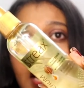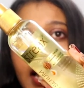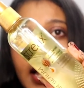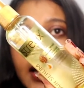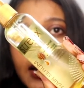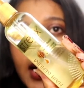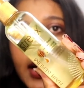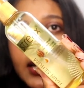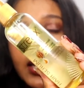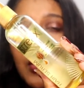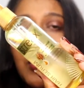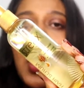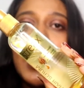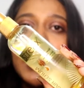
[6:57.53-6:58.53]
Like right
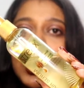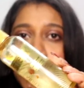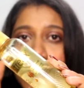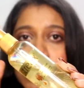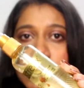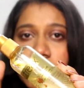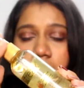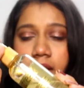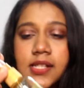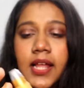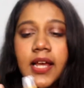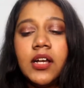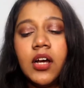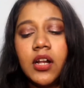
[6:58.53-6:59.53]
now I use this,
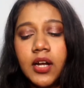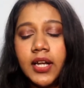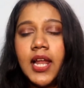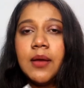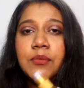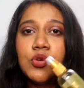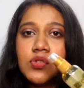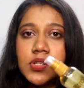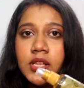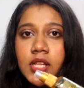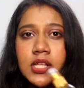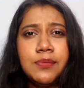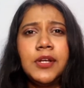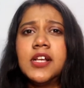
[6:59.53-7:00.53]
like currently I'm using
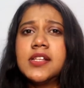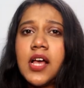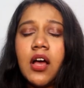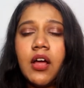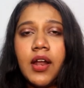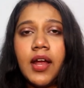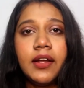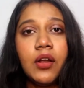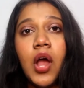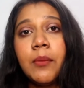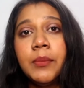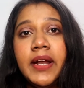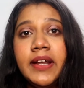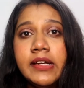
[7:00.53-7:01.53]
this because right now
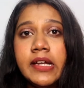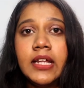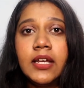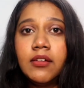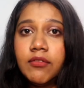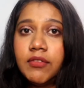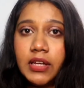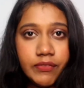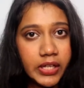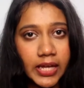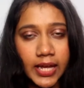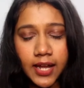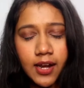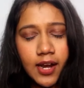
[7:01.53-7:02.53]
maintaining wavy
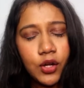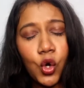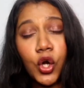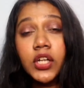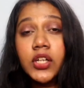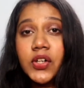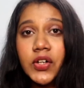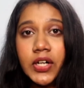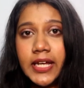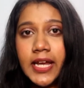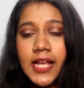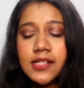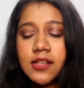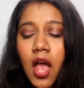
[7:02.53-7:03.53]
hair and not curly
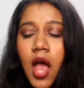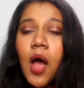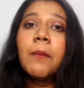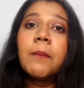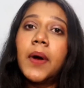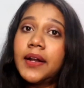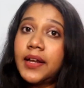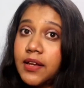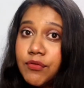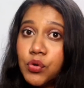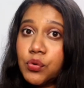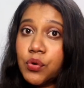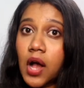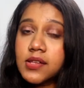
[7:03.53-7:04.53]
hairs. But
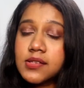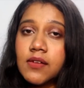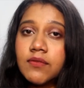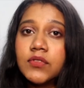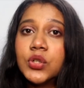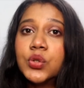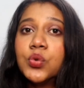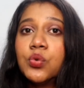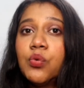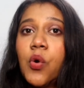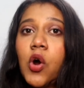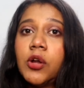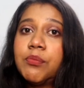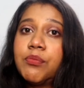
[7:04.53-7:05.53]
if you are someone who
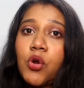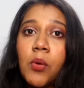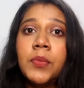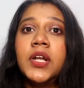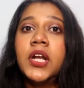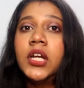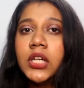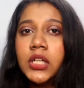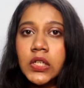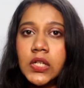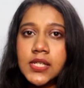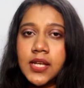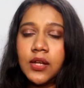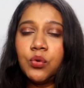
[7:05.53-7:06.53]
want prominent
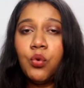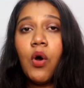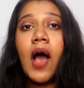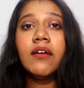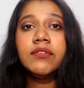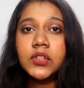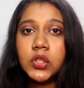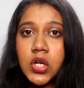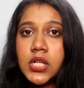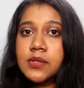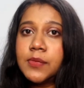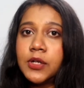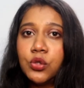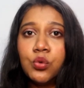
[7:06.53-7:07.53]
curls and who have
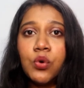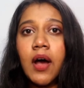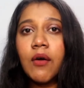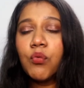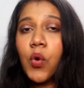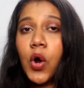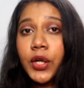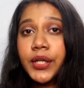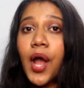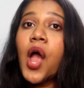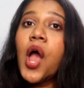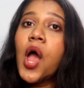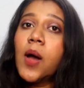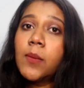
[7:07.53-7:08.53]
curls but who want
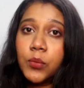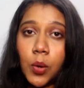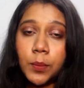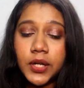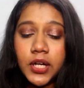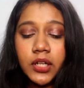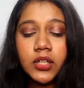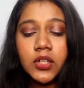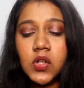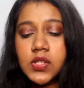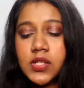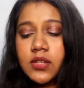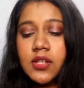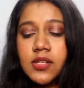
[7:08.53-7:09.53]
prominent
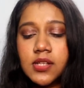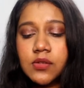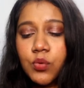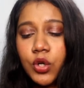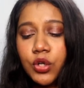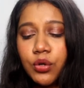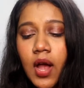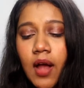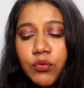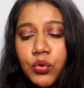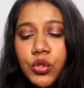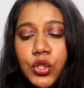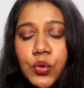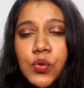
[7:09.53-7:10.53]
curls, this is what you have
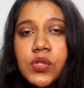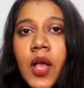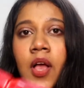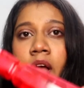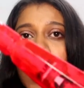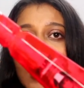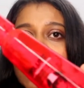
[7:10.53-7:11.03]
to use.